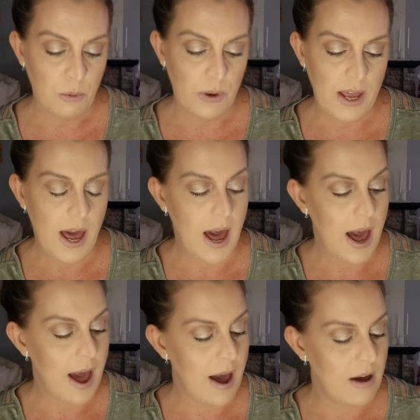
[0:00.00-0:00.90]
We
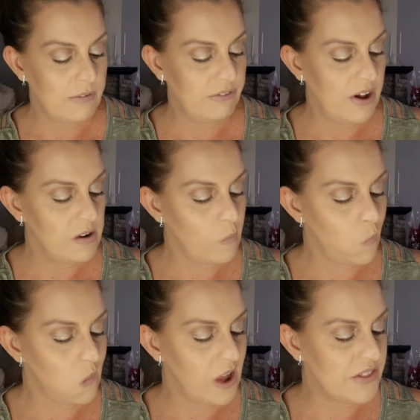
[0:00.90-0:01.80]
have,
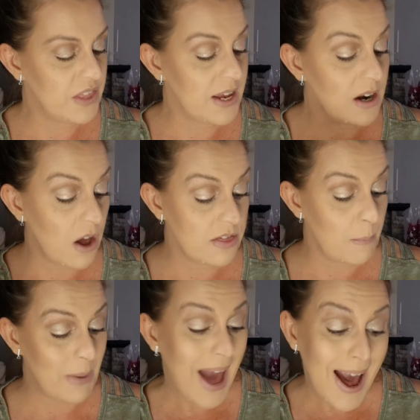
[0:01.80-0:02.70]
and then on the
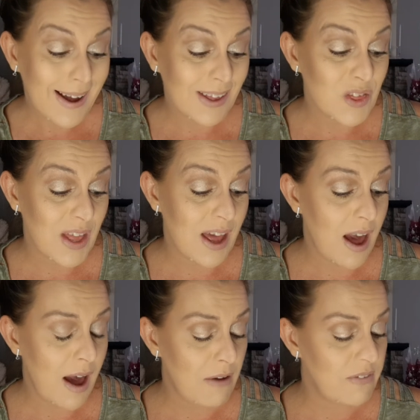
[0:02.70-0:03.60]
back, they
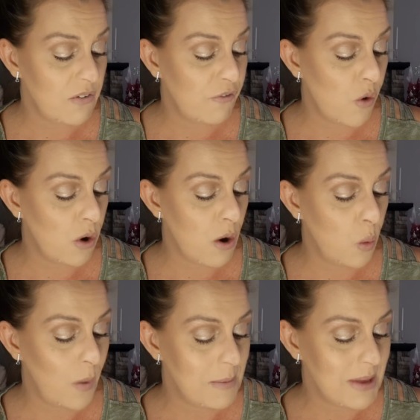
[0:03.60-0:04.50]
have for
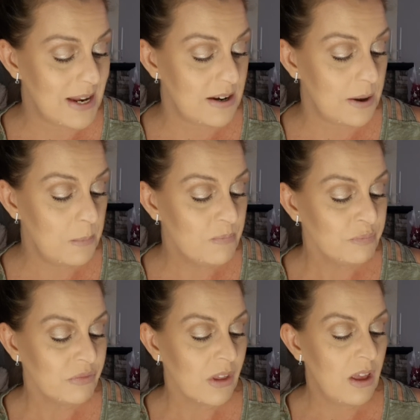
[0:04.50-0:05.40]
women.
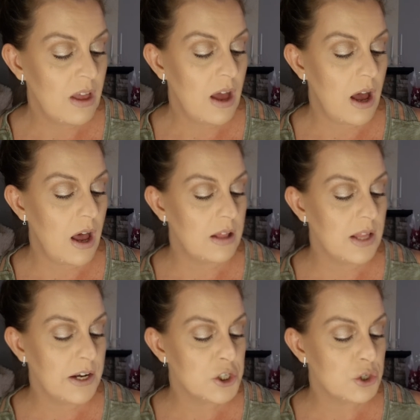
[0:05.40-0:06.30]
Uh,
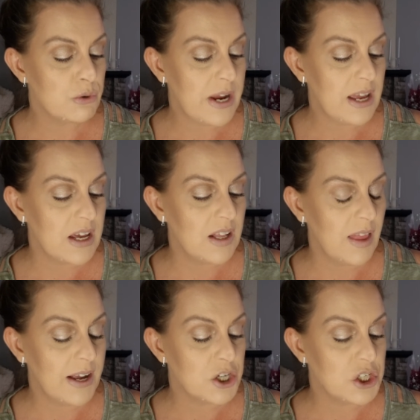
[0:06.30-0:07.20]
Luxury
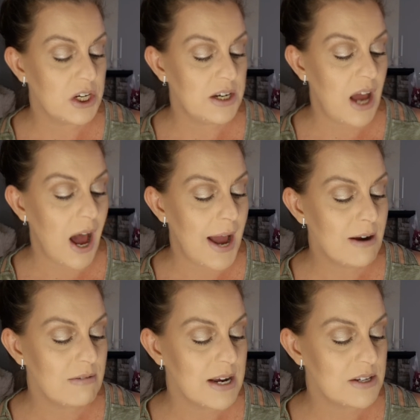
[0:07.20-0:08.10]
Collection
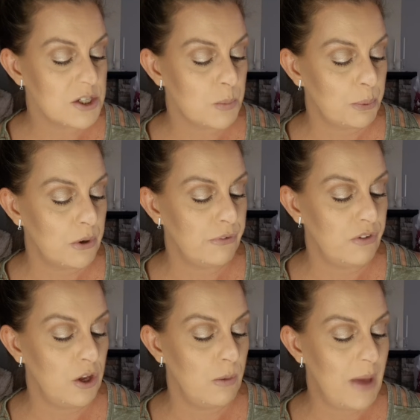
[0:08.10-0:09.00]
Iris
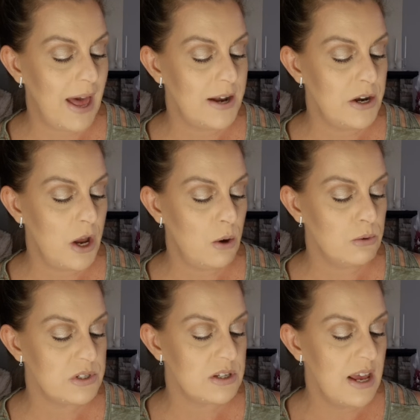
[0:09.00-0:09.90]
Perfume. Head
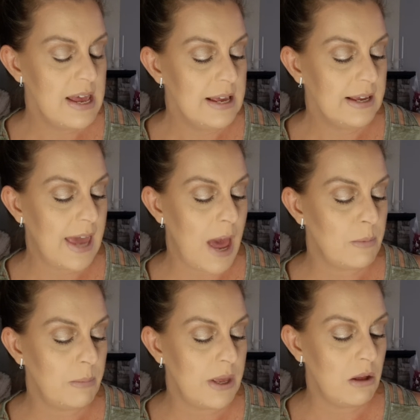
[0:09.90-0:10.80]
notes,
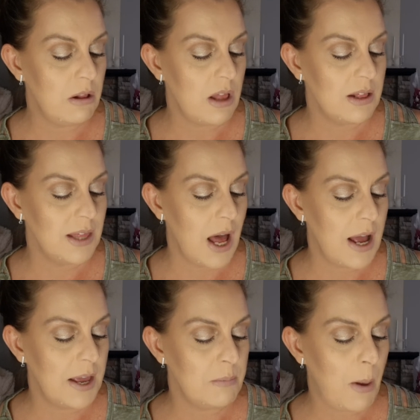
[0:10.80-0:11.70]
chamomile,
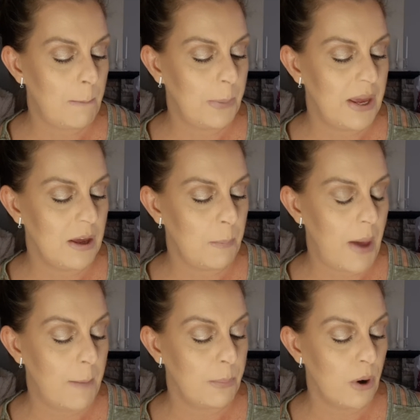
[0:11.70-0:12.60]
lime, pink
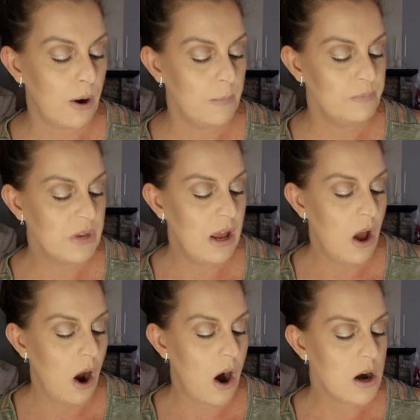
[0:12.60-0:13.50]
pepper.
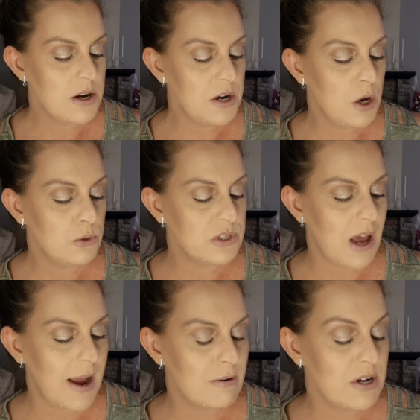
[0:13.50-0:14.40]
Heart notes,
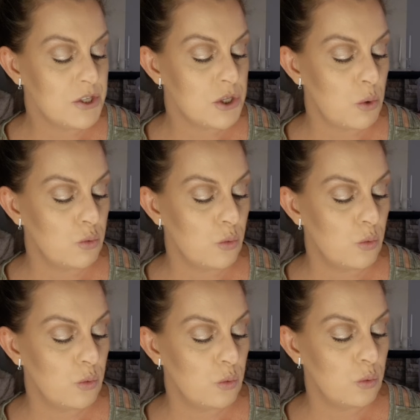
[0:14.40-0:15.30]
iris,
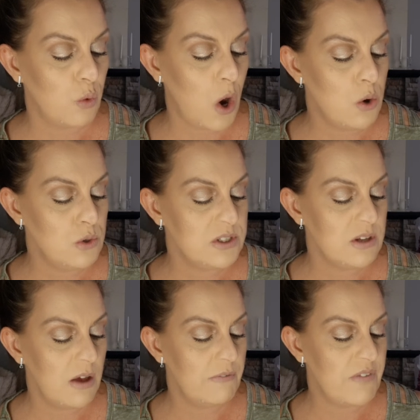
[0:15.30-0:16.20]

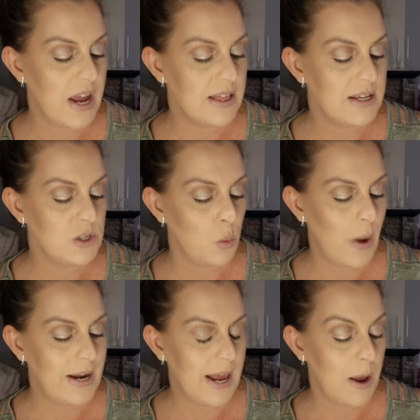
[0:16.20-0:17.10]
rose, violet,
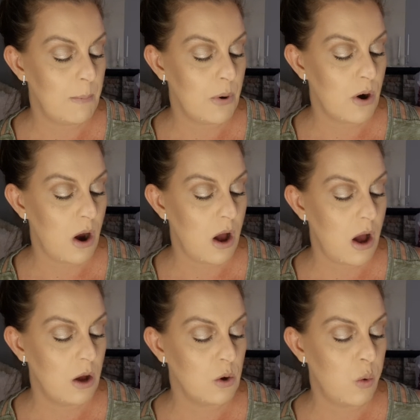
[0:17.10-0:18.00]
white amber,
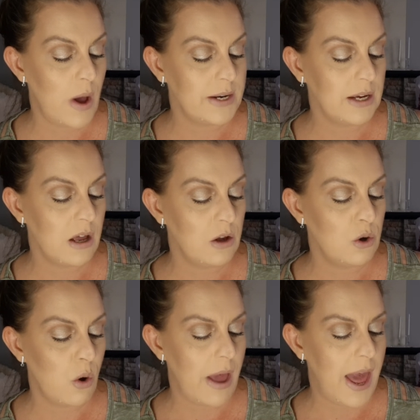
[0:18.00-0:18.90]
aquatic
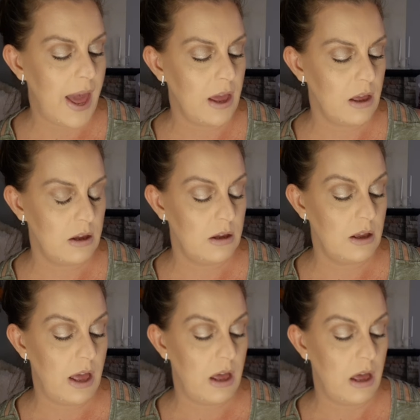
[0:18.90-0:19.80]
ac a
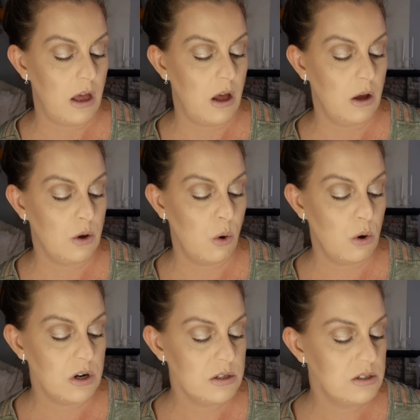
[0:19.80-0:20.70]

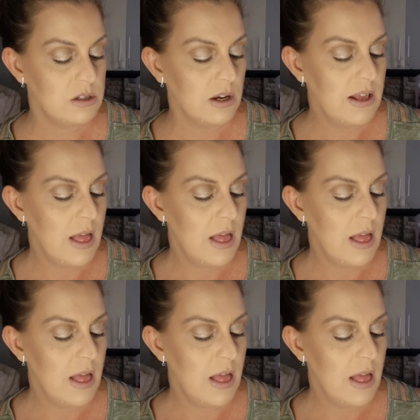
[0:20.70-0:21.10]
accords.